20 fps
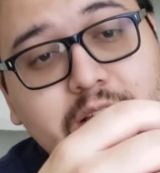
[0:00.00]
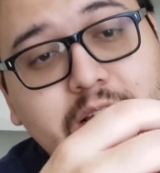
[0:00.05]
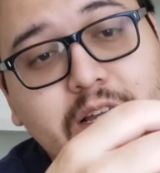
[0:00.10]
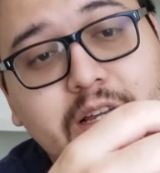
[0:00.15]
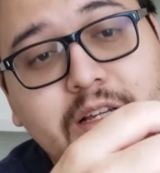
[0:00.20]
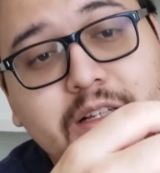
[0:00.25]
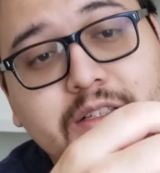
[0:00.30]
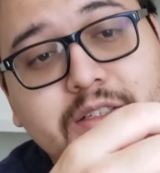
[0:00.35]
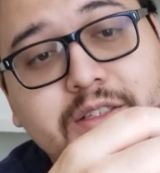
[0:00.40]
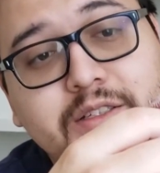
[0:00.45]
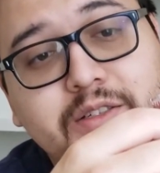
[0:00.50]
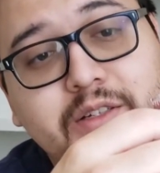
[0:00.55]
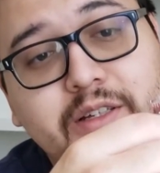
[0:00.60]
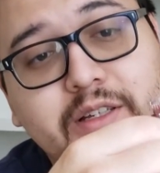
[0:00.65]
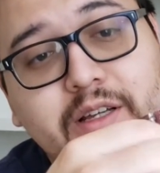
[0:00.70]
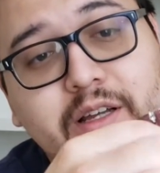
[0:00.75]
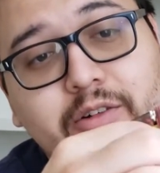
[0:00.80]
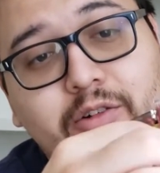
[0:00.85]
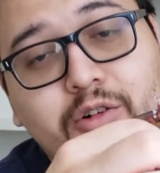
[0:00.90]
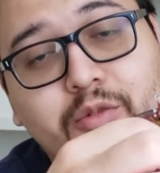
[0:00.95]
It's
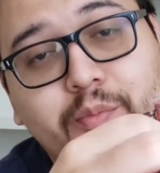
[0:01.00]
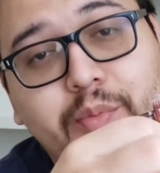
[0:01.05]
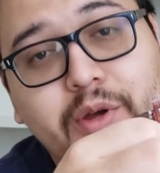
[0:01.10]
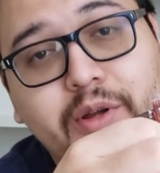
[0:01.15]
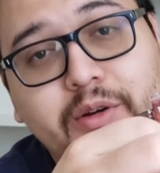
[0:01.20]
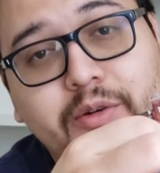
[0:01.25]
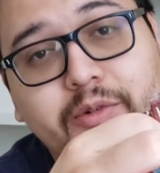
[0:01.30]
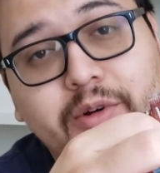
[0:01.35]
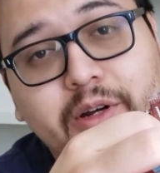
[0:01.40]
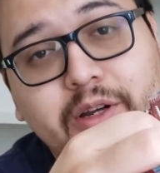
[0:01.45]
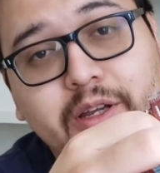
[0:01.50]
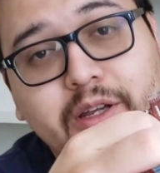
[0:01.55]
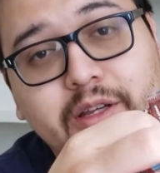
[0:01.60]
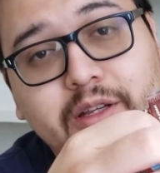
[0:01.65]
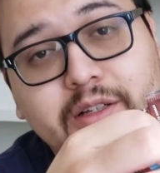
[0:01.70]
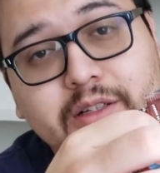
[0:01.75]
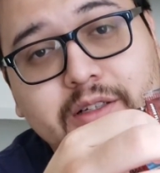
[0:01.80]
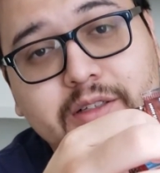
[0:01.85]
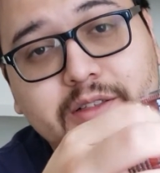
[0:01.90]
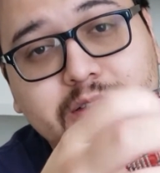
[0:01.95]
open
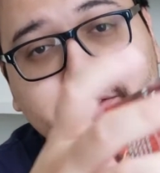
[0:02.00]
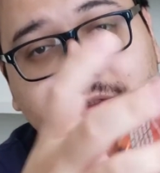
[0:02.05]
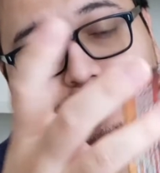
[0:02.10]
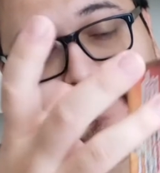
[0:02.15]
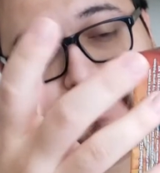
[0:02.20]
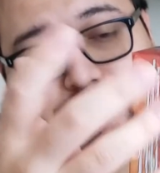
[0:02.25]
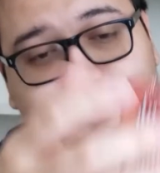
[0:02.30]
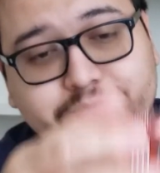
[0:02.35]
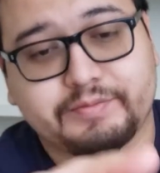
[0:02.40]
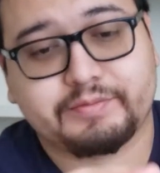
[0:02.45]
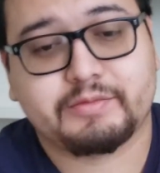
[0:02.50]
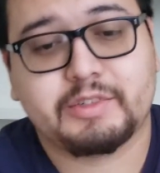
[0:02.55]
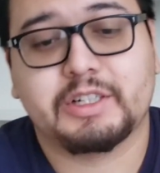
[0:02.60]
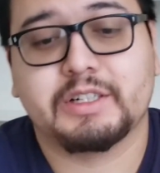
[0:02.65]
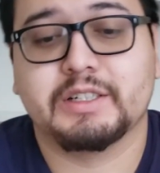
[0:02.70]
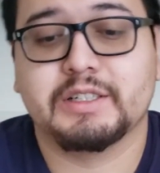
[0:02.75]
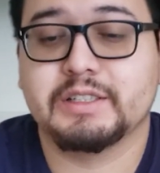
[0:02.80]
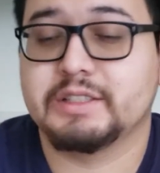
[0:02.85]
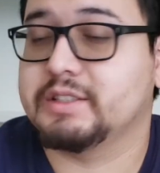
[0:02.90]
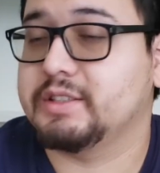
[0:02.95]
already
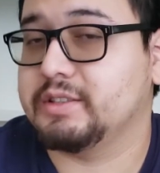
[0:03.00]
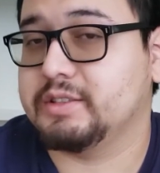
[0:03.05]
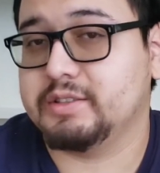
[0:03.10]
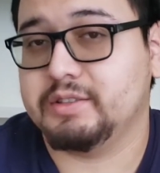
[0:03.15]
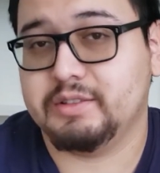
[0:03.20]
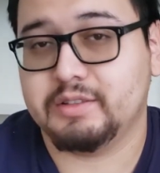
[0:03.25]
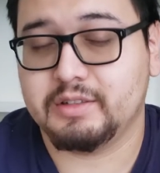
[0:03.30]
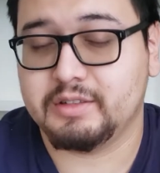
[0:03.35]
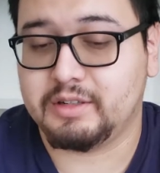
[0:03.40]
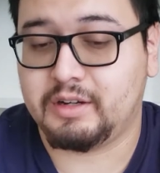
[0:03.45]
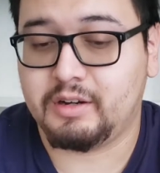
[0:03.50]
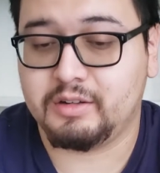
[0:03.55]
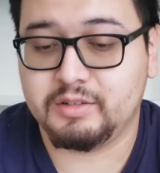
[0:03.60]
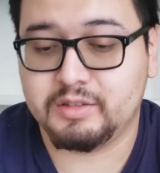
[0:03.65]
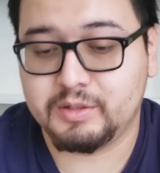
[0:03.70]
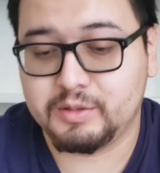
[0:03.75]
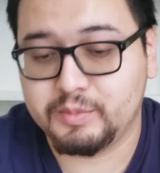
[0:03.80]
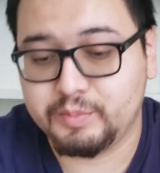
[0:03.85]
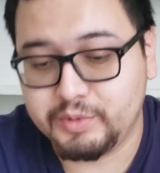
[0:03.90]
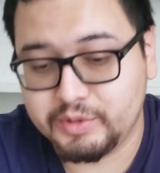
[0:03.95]
because all
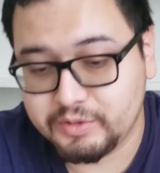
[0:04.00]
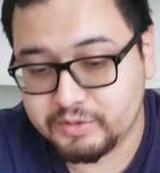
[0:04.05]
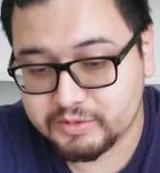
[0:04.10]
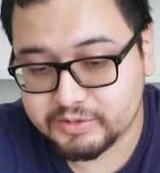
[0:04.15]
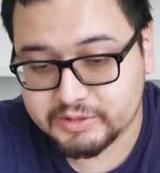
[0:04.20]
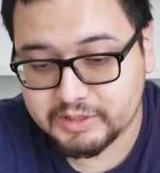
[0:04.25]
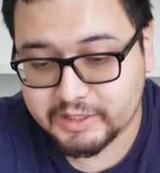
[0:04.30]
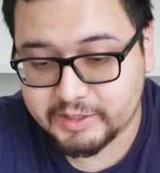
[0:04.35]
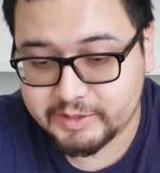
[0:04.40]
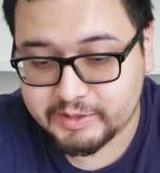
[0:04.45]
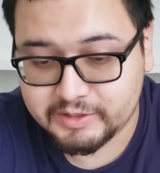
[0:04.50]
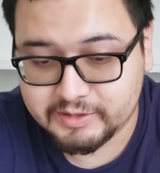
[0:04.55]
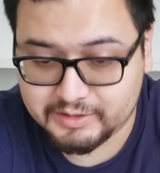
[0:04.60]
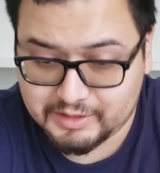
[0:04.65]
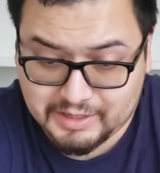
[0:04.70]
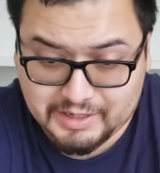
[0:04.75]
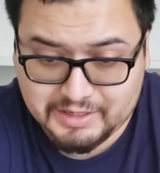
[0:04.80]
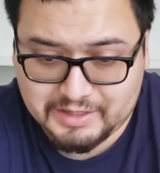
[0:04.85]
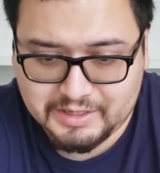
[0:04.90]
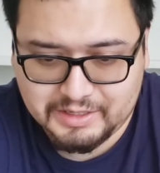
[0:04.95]
the abuse I,
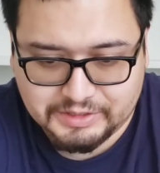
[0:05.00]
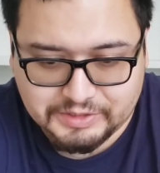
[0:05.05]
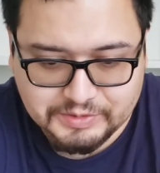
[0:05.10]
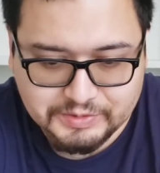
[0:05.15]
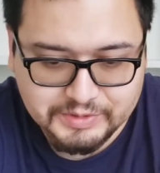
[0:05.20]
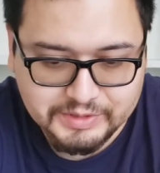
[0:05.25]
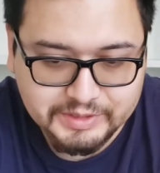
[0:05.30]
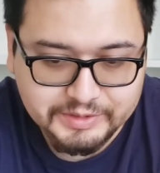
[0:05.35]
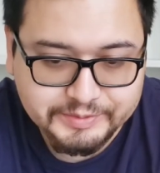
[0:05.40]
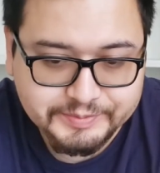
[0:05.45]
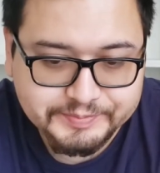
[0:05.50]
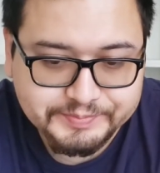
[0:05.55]
I did to it.